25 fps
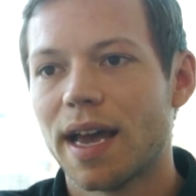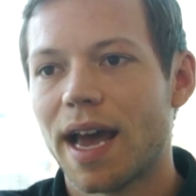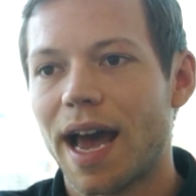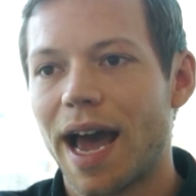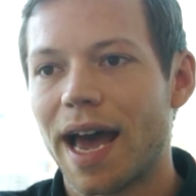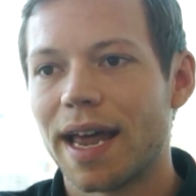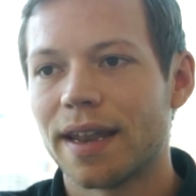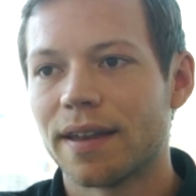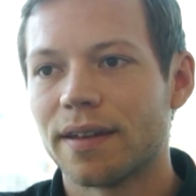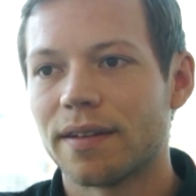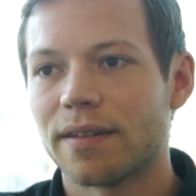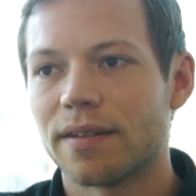Mm.
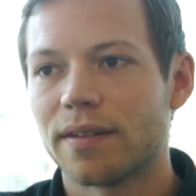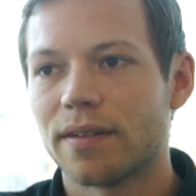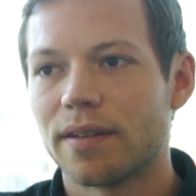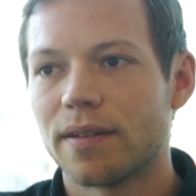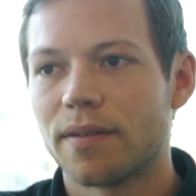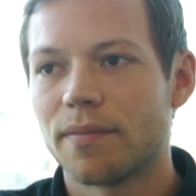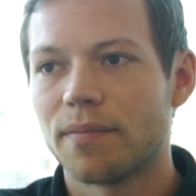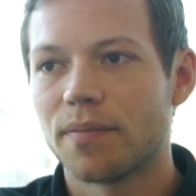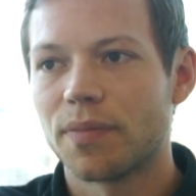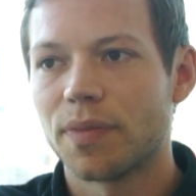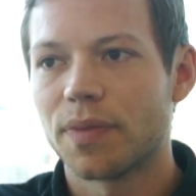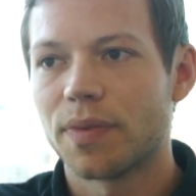And
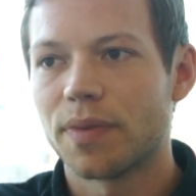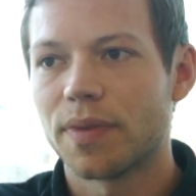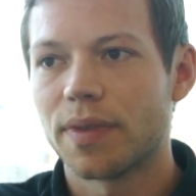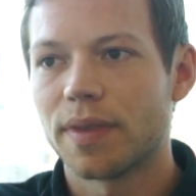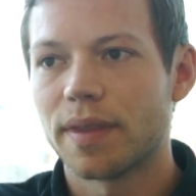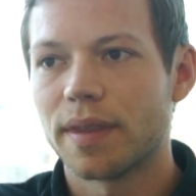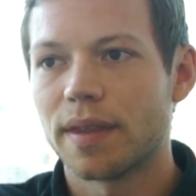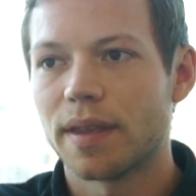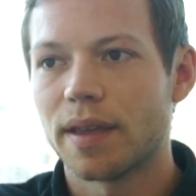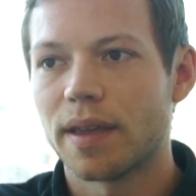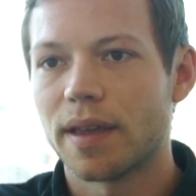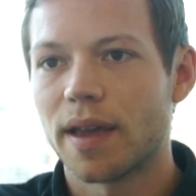
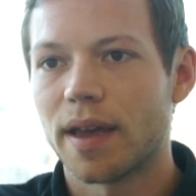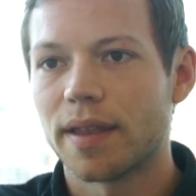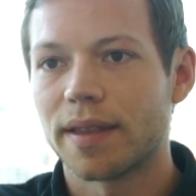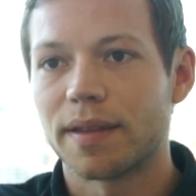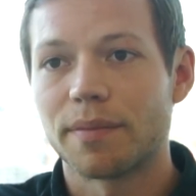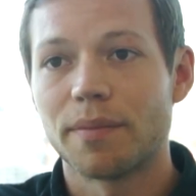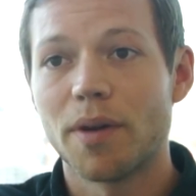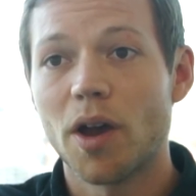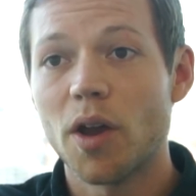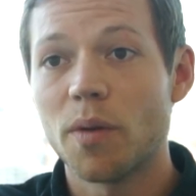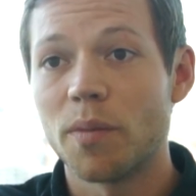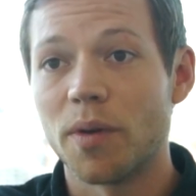at
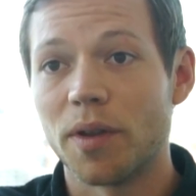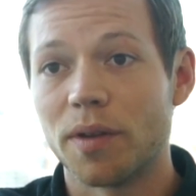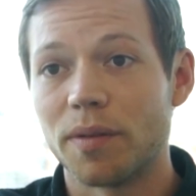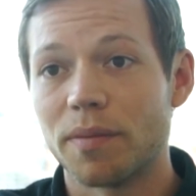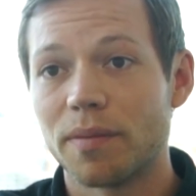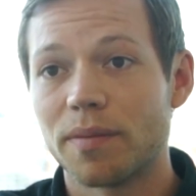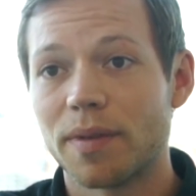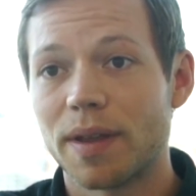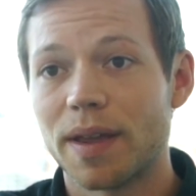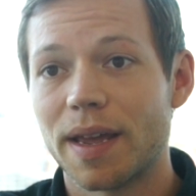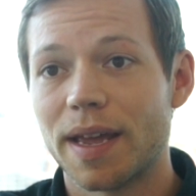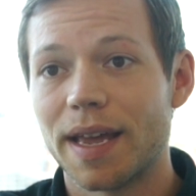the
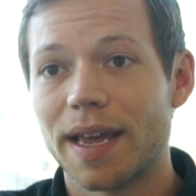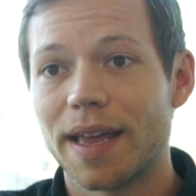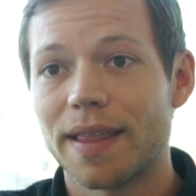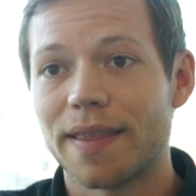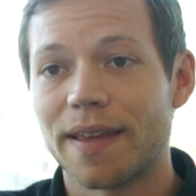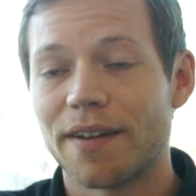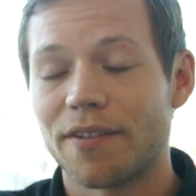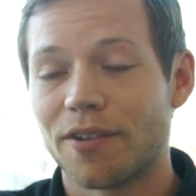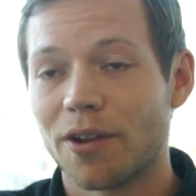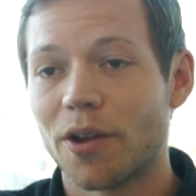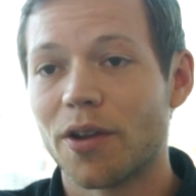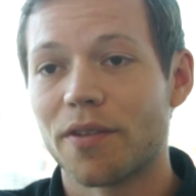moment,
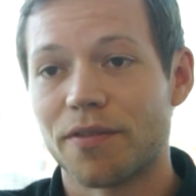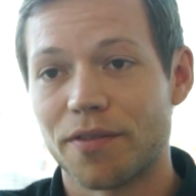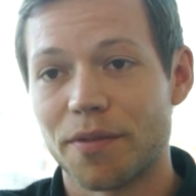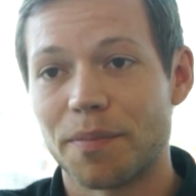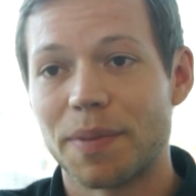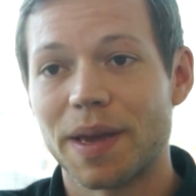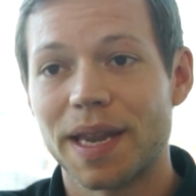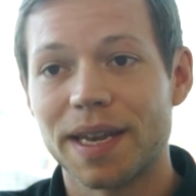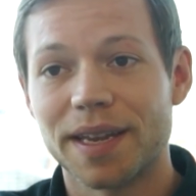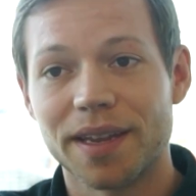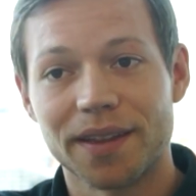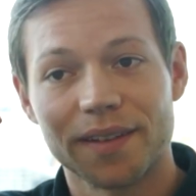there are a lot of
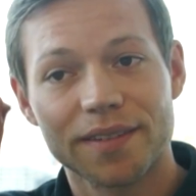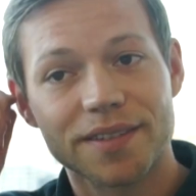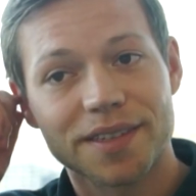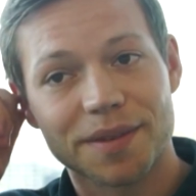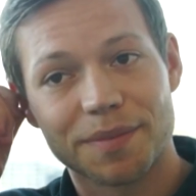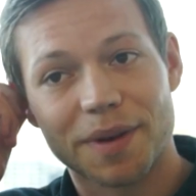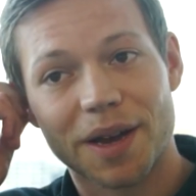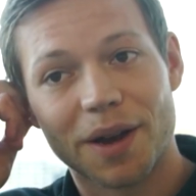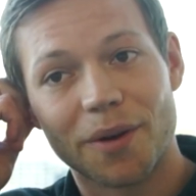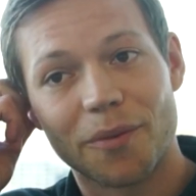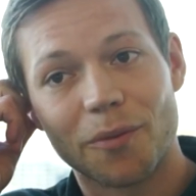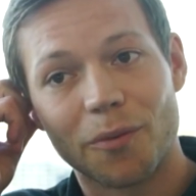opinions
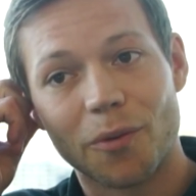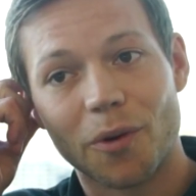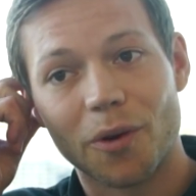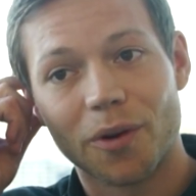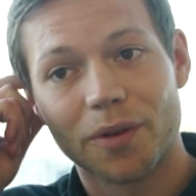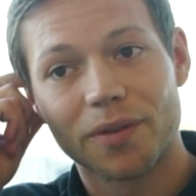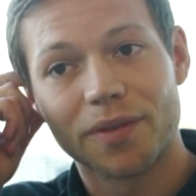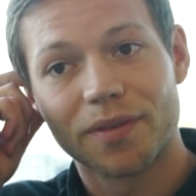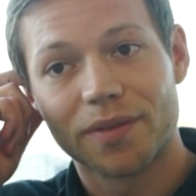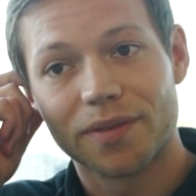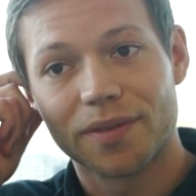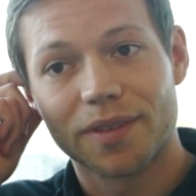about
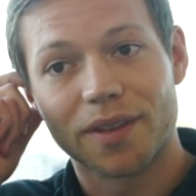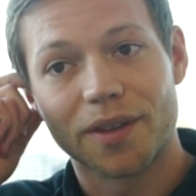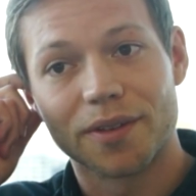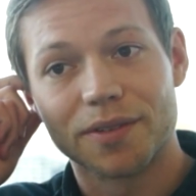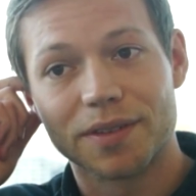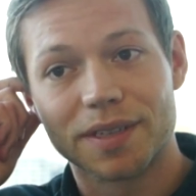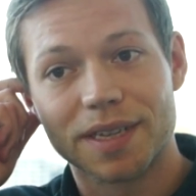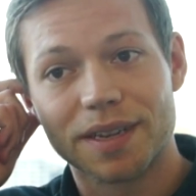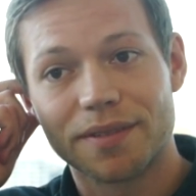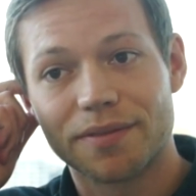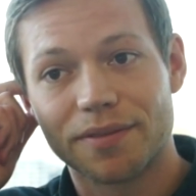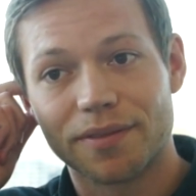what
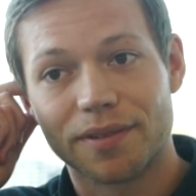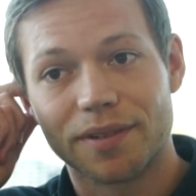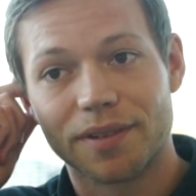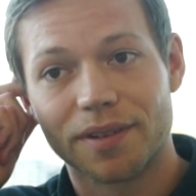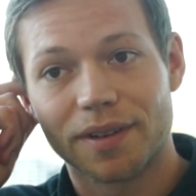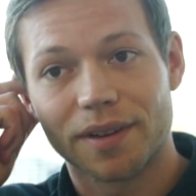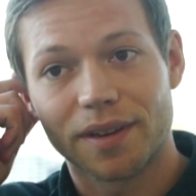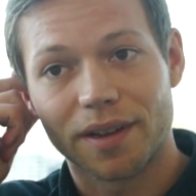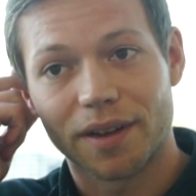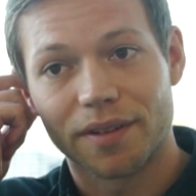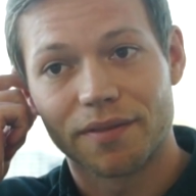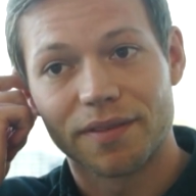those mm-hmm.
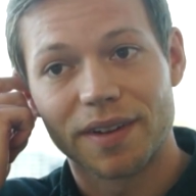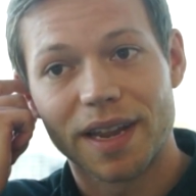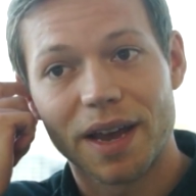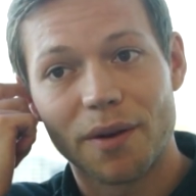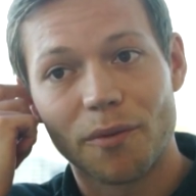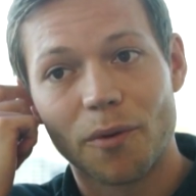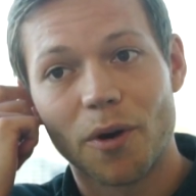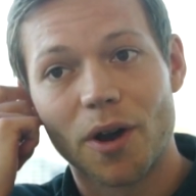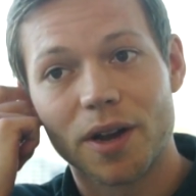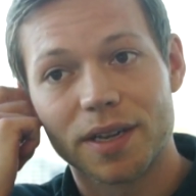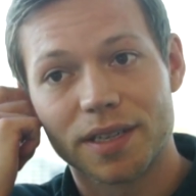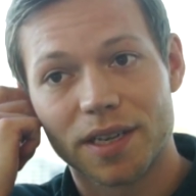different kind of
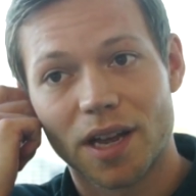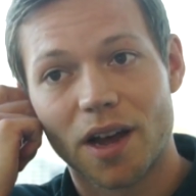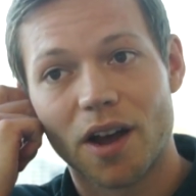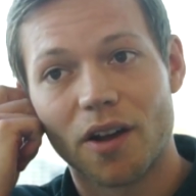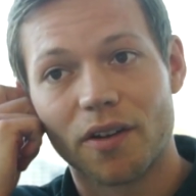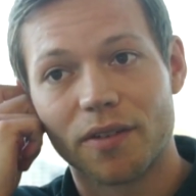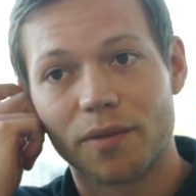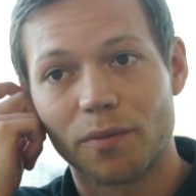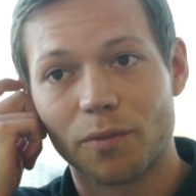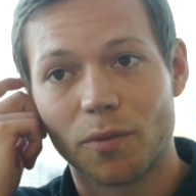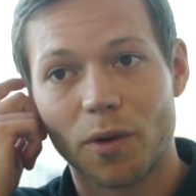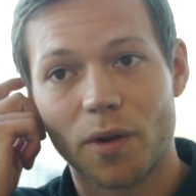networks
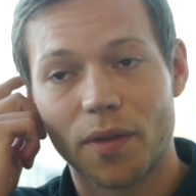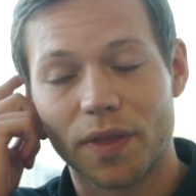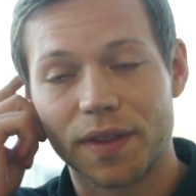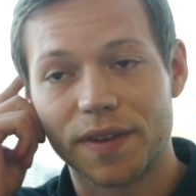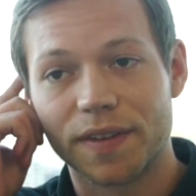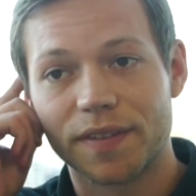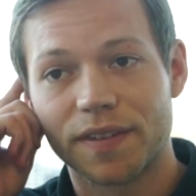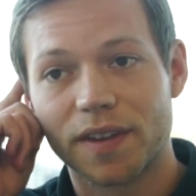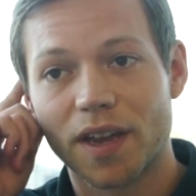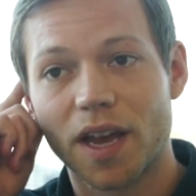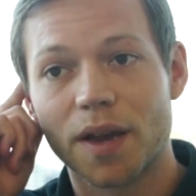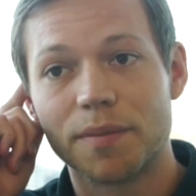are and what
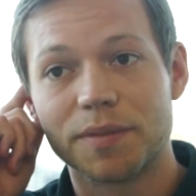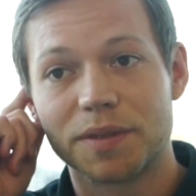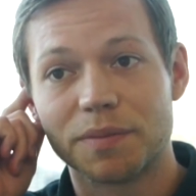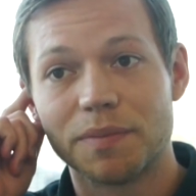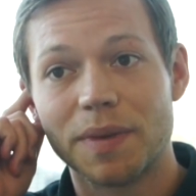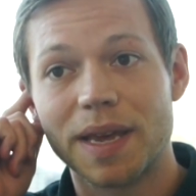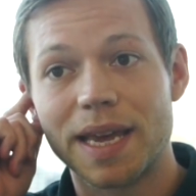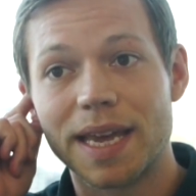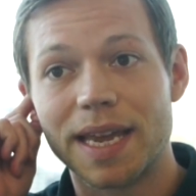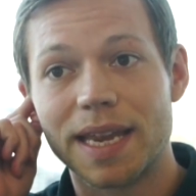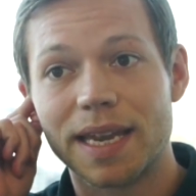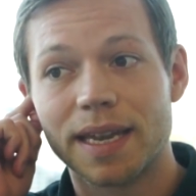these terms
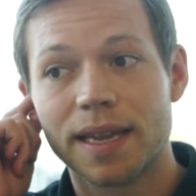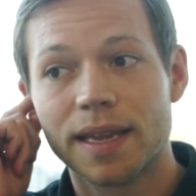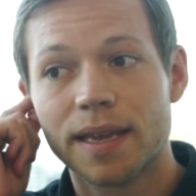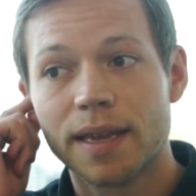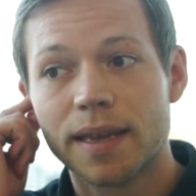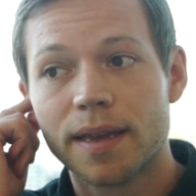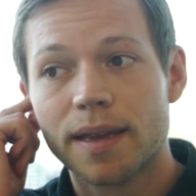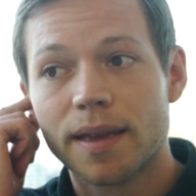mean.